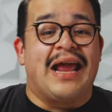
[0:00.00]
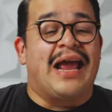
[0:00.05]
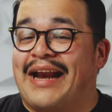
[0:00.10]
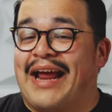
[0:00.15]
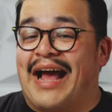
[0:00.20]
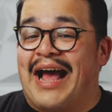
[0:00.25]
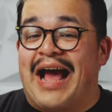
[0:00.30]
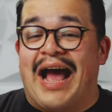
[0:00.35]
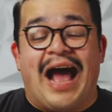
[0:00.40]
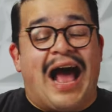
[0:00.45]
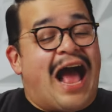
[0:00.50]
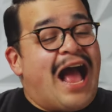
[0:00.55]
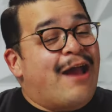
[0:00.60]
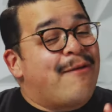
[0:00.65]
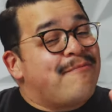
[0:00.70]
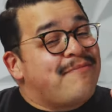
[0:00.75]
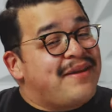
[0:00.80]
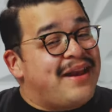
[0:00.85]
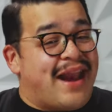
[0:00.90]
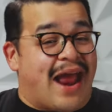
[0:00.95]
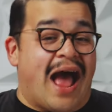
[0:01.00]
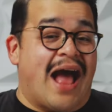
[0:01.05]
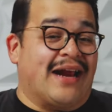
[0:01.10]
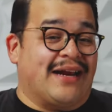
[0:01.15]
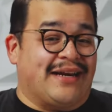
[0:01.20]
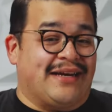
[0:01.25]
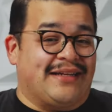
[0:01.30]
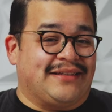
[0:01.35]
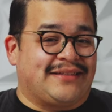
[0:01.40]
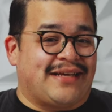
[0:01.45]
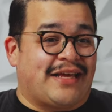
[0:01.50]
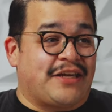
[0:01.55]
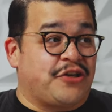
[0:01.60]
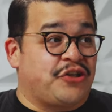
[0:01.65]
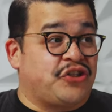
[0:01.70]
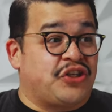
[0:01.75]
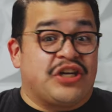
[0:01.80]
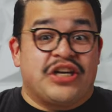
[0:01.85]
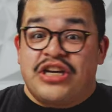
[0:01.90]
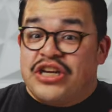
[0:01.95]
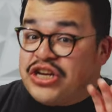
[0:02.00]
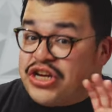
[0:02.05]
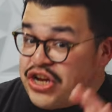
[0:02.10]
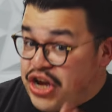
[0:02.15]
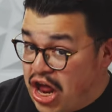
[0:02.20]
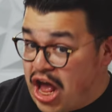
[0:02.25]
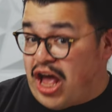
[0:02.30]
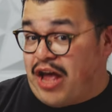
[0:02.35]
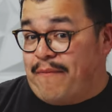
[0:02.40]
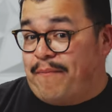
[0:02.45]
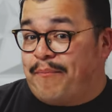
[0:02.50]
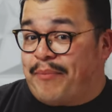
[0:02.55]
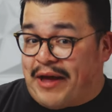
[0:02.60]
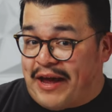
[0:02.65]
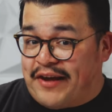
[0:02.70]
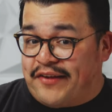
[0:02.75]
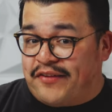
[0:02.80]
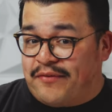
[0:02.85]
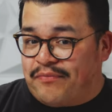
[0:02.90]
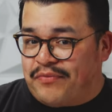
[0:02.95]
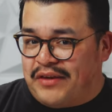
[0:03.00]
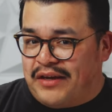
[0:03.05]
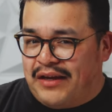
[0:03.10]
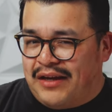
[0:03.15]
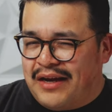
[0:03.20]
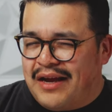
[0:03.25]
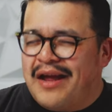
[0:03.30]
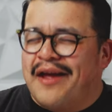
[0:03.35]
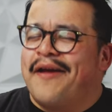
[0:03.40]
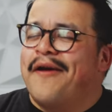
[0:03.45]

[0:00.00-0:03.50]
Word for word: Now, I'm not gonna tell you to not buy something,